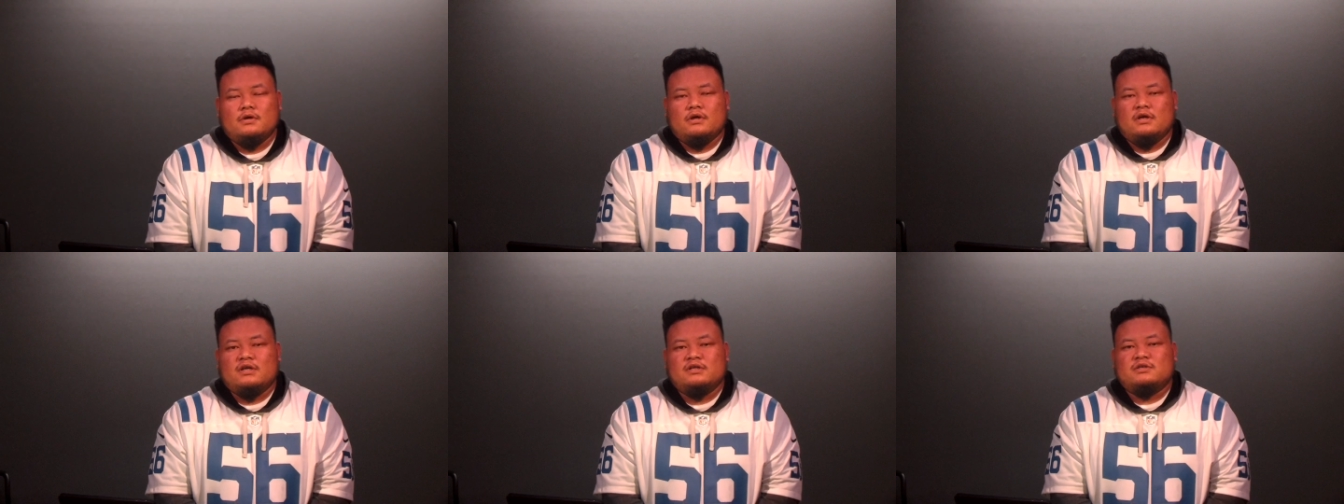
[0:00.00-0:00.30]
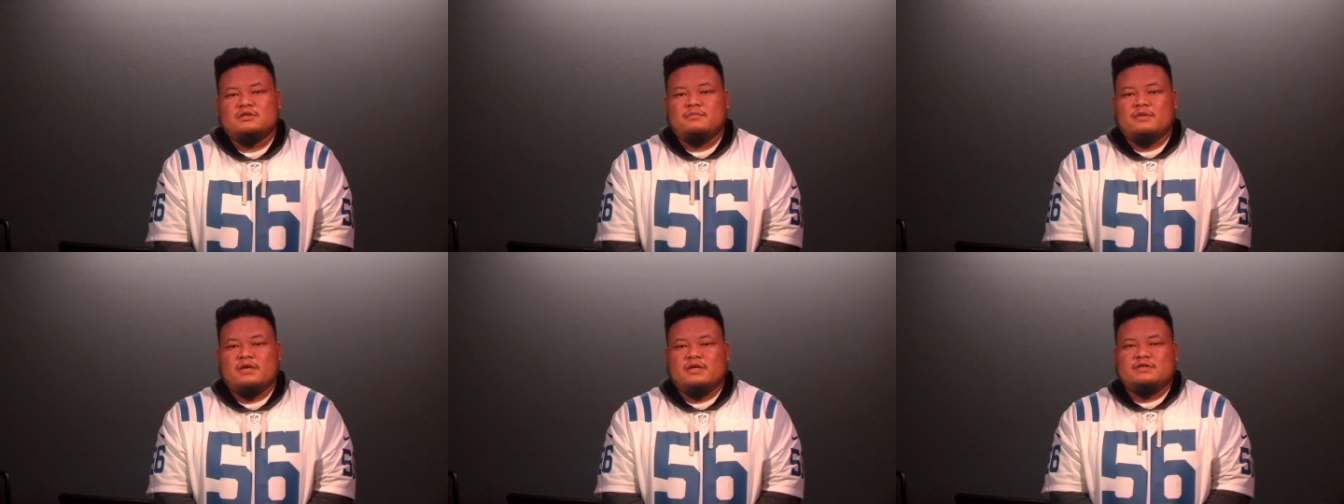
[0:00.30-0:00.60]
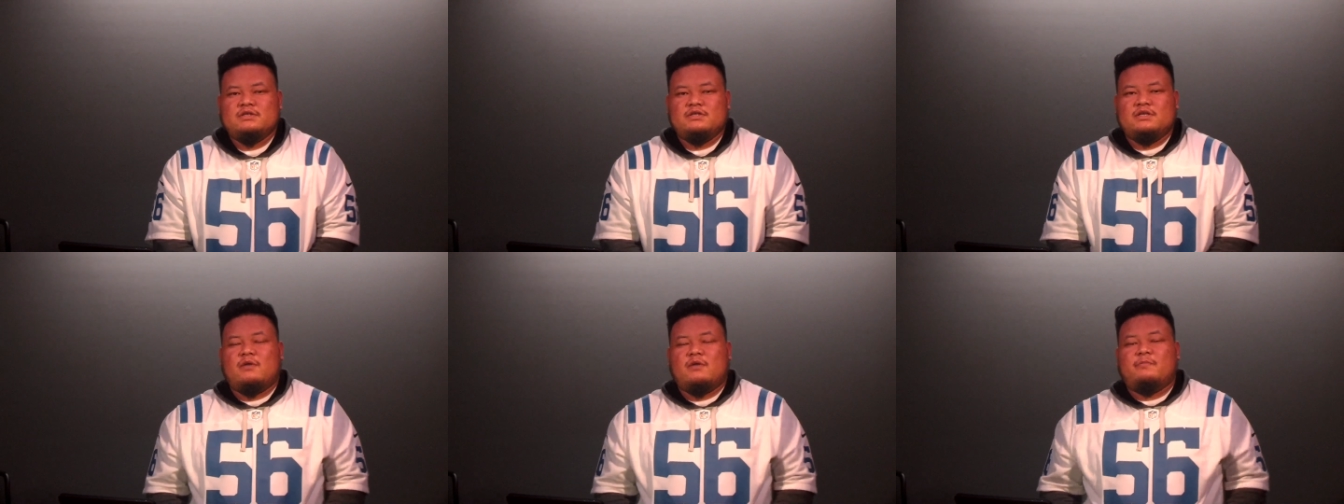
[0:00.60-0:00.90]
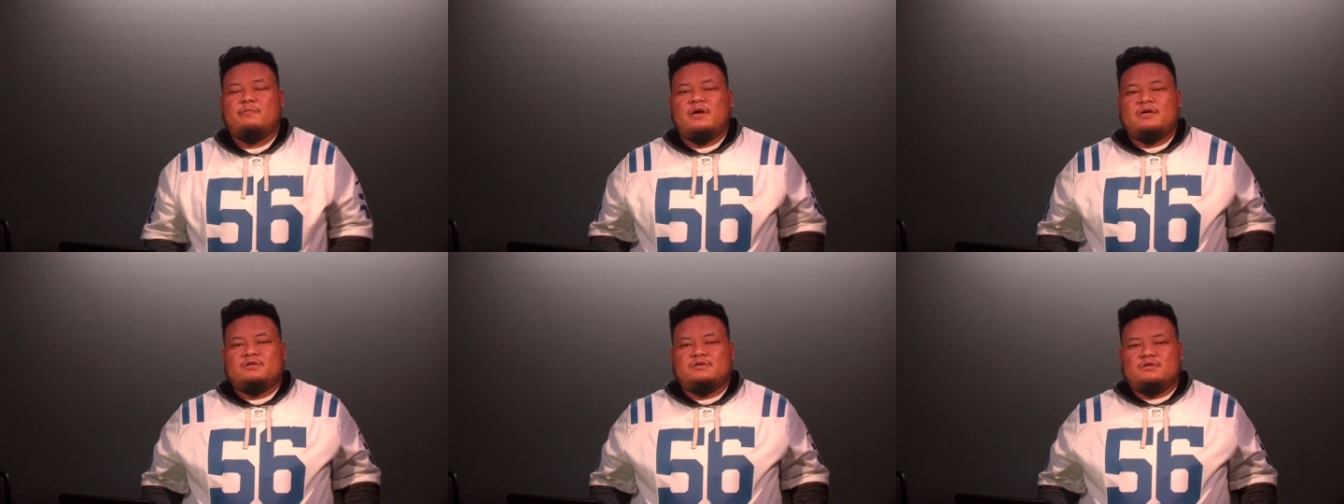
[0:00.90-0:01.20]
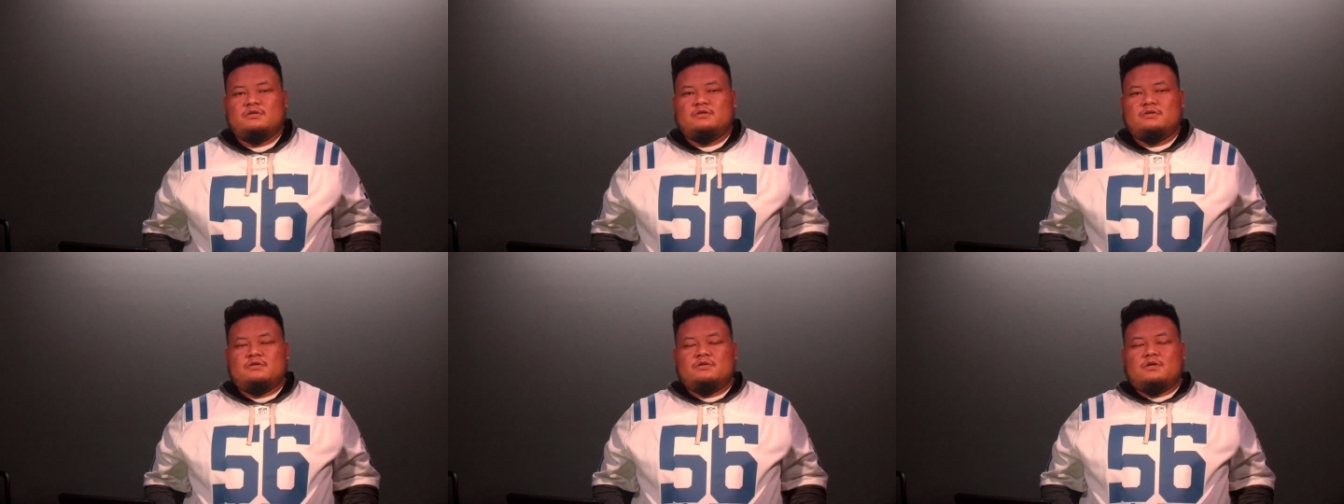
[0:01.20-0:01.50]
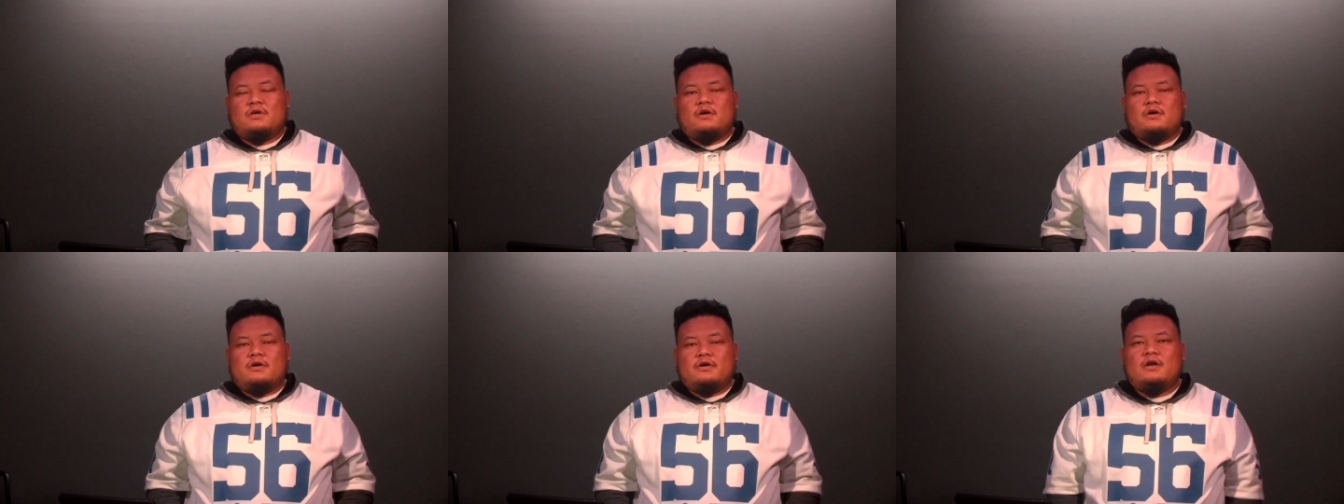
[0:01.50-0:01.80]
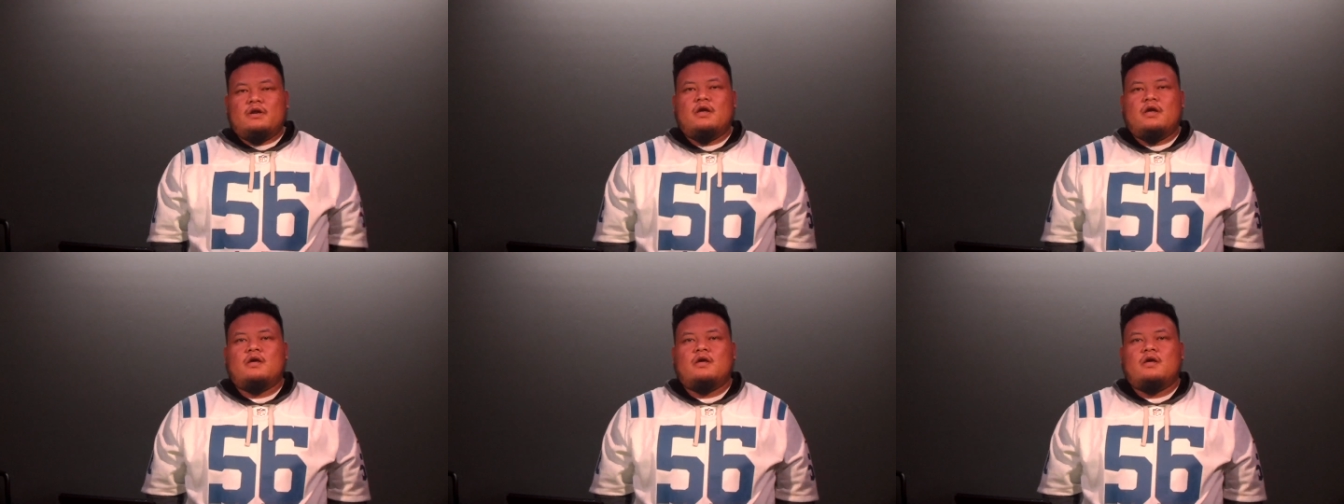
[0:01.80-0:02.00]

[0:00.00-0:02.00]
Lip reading: It's amazing how pastors start